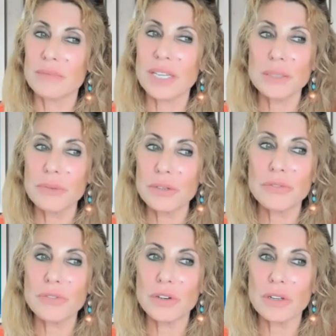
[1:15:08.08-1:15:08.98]
That's
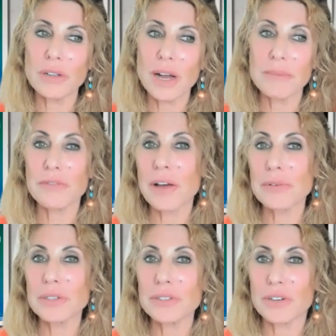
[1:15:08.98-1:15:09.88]
beautiful. I mean, if
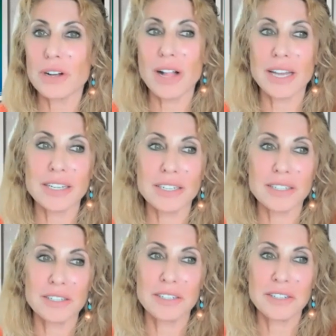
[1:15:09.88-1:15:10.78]
I was your client,
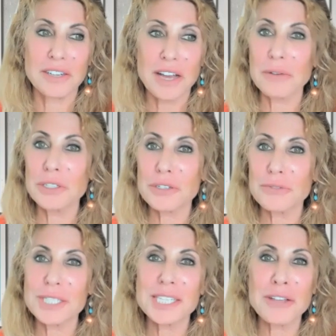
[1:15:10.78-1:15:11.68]
I would just
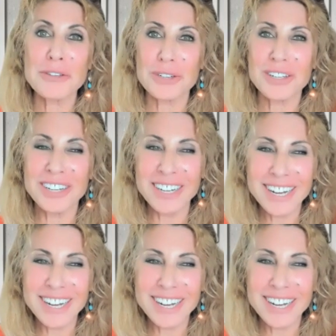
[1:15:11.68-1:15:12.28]
reschedule.